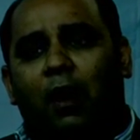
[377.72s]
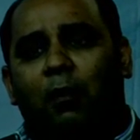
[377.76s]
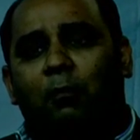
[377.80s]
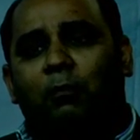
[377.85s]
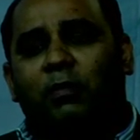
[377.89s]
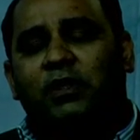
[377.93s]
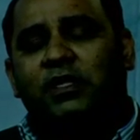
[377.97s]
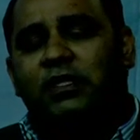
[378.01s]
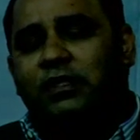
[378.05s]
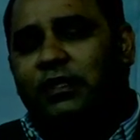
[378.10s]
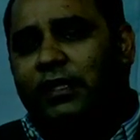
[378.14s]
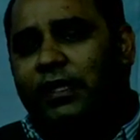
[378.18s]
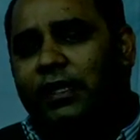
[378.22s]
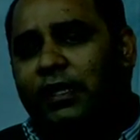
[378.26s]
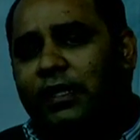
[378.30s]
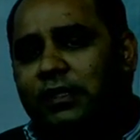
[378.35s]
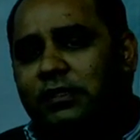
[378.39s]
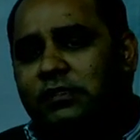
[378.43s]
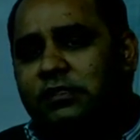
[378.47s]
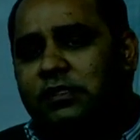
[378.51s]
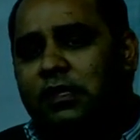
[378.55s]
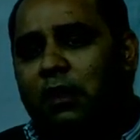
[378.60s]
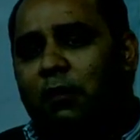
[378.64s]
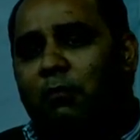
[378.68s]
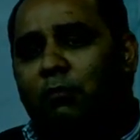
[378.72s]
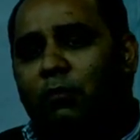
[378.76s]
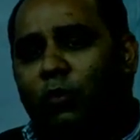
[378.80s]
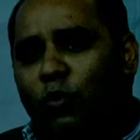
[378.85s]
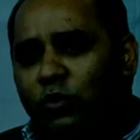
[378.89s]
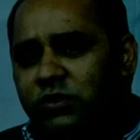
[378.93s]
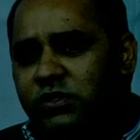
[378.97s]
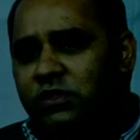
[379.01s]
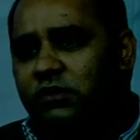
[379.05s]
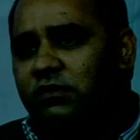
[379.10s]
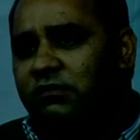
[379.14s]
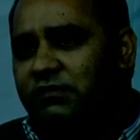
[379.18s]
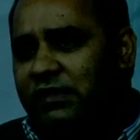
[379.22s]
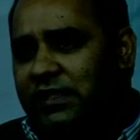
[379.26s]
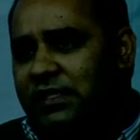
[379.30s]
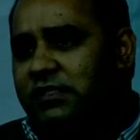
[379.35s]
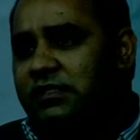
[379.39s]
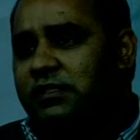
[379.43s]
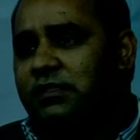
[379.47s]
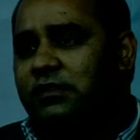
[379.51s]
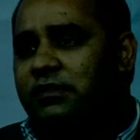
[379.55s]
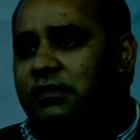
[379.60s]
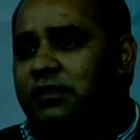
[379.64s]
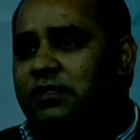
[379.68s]
But the thing is, most of these
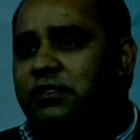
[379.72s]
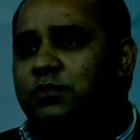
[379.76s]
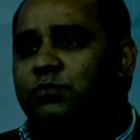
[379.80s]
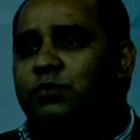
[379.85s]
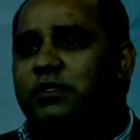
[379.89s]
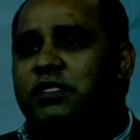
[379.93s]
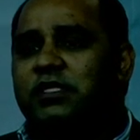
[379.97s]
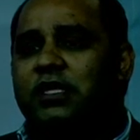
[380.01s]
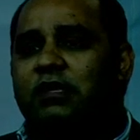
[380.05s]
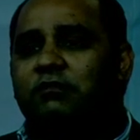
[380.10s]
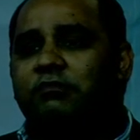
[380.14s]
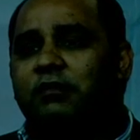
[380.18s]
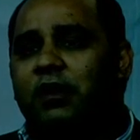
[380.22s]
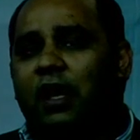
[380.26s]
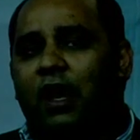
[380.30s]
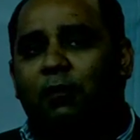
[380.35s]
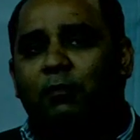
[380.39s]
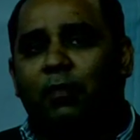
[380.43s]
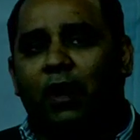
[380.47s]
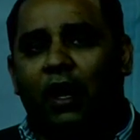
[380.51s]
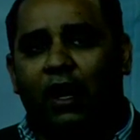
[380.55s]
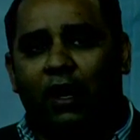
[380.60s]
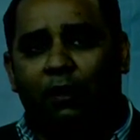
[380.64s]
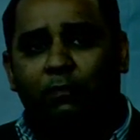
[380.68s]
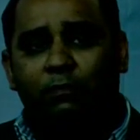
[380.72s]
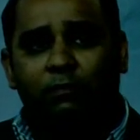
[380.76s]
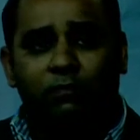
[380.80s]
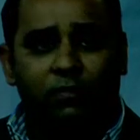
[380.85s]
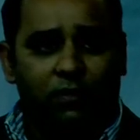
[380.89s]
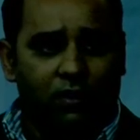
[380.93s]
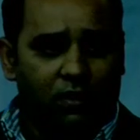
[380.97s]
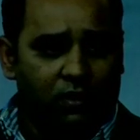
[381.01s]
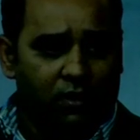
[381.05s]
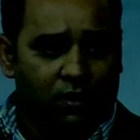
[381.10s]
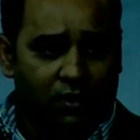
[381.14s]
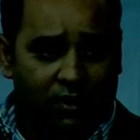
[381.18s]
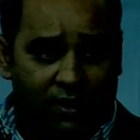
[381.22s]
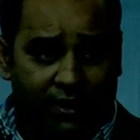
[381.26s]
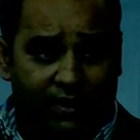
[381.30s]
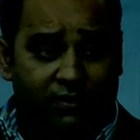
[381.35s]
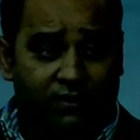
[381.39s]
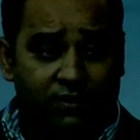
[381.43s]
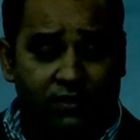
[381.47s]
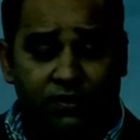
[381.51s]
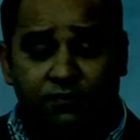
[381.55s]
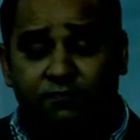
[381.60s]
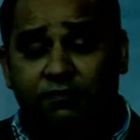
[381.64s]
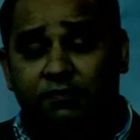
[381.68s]
cities which have come up, like
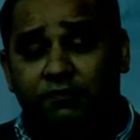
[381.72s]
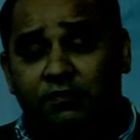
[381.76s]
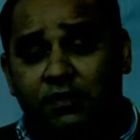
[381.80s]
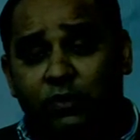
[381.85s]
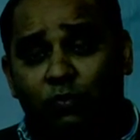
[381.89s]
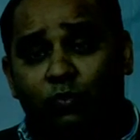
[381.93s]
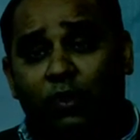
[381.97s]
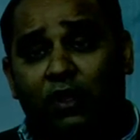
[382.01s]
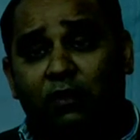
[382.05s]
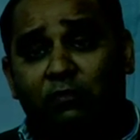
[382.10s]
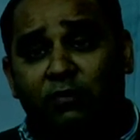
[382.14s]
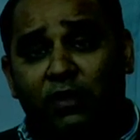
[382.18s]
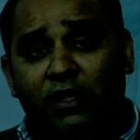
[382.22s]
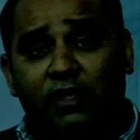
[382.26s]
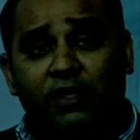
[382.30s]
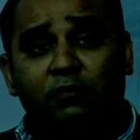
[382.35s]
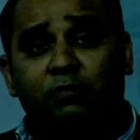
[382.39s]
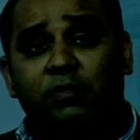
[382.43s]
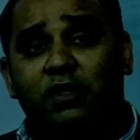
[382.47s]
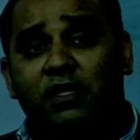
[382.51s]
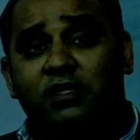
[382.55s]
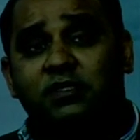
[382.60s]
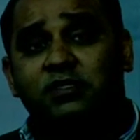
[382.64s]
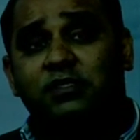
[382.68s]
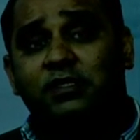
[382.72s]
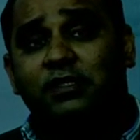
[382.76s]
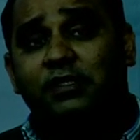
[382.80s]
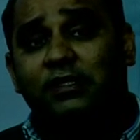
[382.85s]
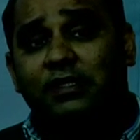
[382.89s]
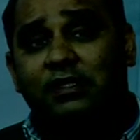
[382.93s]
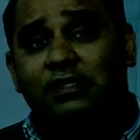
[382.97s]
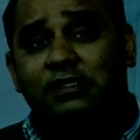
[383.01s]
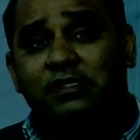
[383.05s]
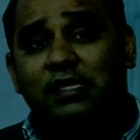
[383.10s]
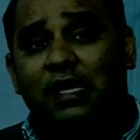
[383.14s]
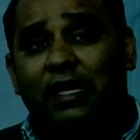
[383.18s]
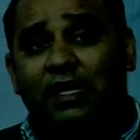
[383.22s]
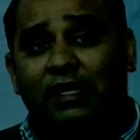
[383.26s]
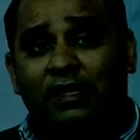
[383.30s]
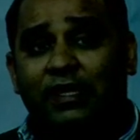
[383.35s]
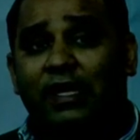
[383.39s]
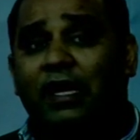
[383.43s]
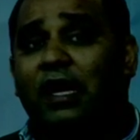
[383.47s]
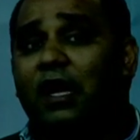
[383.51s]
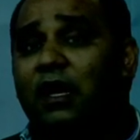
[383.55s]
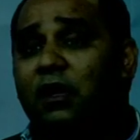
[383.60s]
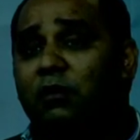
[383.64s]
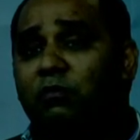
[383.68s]
these 51 million plus cities,
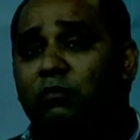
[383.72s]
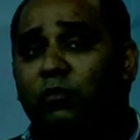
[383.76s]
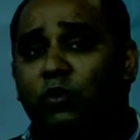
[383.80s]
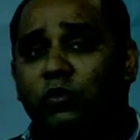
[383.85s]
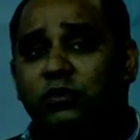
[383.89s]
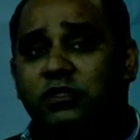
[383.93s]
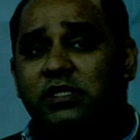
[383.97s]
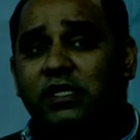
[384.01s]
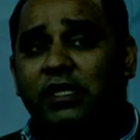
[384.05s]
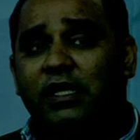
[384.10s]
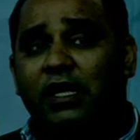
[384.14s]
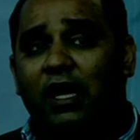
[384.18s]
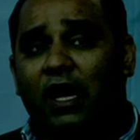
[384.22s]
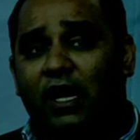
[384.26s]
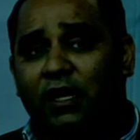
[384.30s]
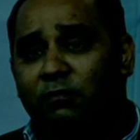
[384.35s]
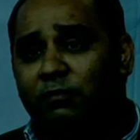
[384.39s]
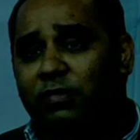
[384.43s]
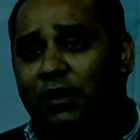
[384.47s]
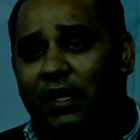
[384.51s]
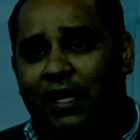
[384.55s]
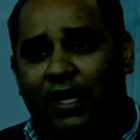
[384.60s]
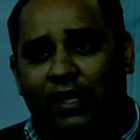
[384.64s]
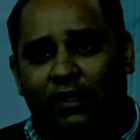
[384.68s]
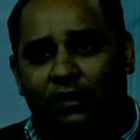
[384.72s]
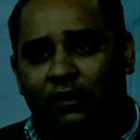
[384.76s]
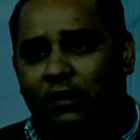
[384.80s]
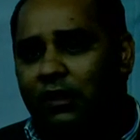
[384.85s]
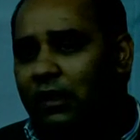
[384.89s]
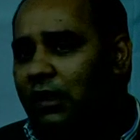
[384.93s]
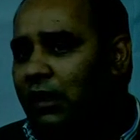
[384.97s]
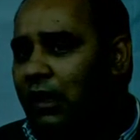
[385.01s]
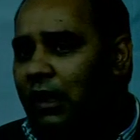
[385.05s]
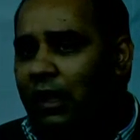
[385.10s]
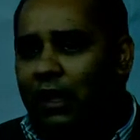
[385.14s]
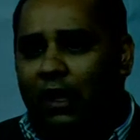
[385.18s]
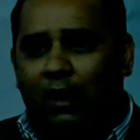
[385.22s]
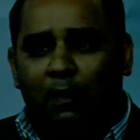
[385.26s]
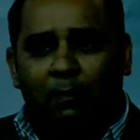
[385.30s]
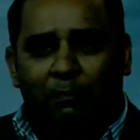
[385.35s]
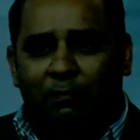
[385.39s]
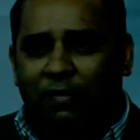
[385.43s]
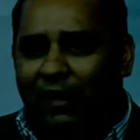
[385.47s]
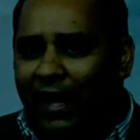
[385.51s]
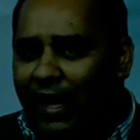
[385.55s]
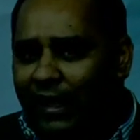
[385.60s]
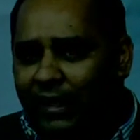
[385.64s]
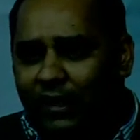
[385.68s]
they are mostly unplanned.
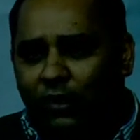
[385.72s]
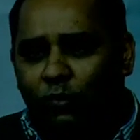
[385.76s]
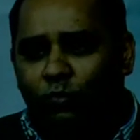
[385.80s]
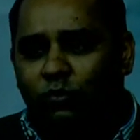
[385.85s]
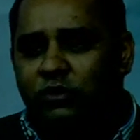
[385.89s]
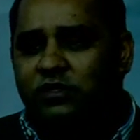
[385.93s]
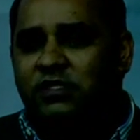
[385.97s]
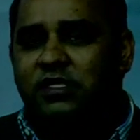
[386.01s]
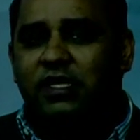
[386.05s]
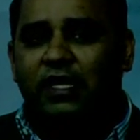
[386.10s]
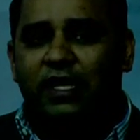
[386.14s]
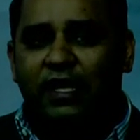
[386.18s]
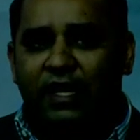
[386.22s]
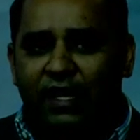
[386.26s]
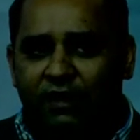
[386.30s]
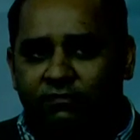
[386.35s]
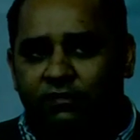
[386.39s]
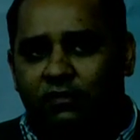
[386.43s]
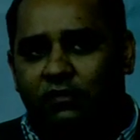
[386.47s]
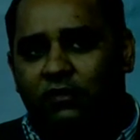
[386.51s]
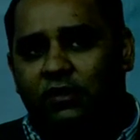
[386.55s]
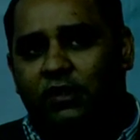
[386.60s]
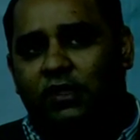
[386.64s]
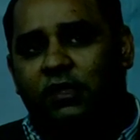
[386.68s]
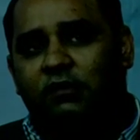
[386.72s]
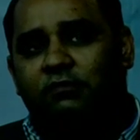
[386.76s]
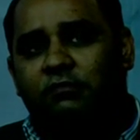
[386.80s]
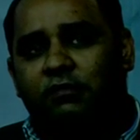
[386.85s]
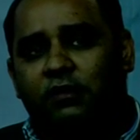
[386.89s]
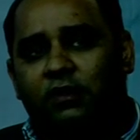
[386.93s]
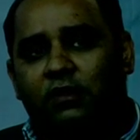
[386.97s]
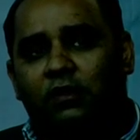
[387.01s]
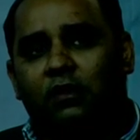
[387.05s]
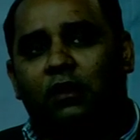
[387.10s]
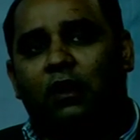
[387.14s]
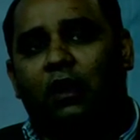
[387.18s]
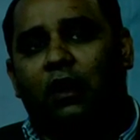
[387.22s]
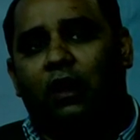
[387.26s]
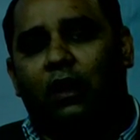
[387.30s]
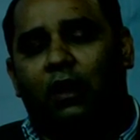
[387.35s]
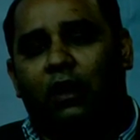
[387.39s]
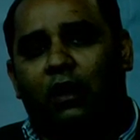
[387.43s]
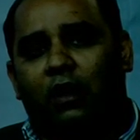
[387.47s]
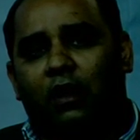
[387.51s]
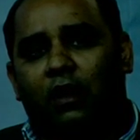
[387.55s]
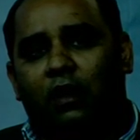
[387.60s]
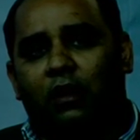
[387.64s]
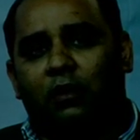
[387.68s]
Planning was never given
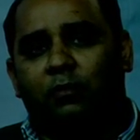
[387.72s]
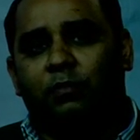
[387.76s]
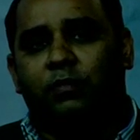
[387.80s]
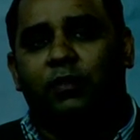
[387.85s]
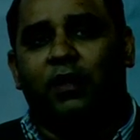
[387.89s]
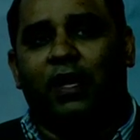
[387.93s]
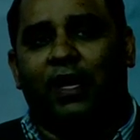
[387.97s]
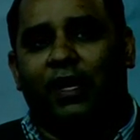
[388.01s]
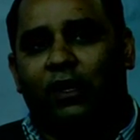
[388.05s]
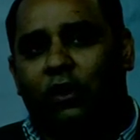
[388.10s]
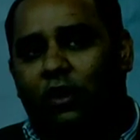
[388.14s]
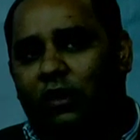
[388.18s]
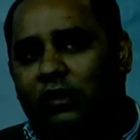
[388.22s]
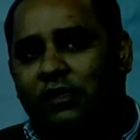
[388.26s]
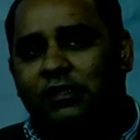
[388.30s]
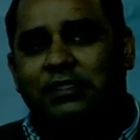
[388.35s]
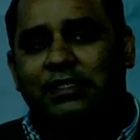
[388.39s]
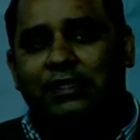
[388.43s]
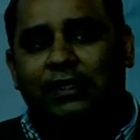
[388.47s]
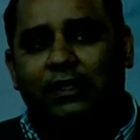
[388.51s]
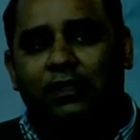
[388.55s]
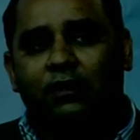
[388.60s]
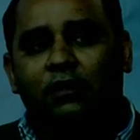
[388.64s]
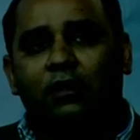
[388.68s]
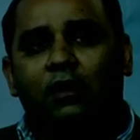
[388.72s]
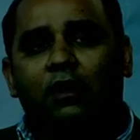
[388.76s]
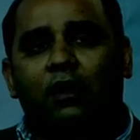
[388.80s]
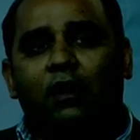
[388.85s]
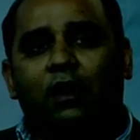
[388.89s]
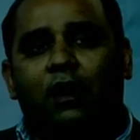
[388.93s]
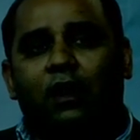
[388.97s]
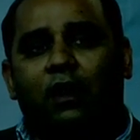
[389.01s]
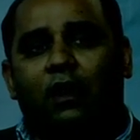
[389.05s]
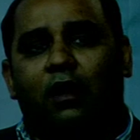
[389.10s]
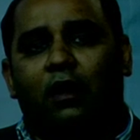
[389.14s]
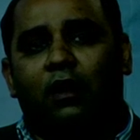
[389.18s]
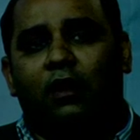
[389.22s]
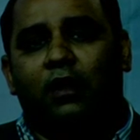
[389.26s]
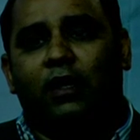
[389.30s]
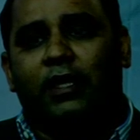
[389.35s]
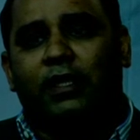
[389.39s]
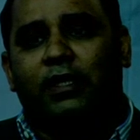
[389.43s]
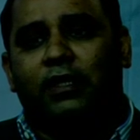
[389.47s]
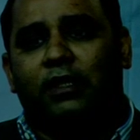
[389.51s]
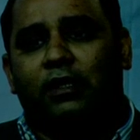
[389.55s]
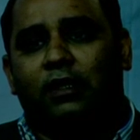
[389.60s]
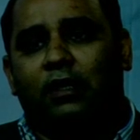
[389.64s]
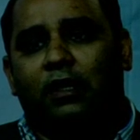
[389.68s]
a priority
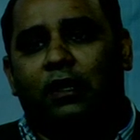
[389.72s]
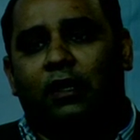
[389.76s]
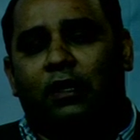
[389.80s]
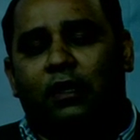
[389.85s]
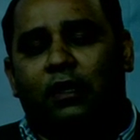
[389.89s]
in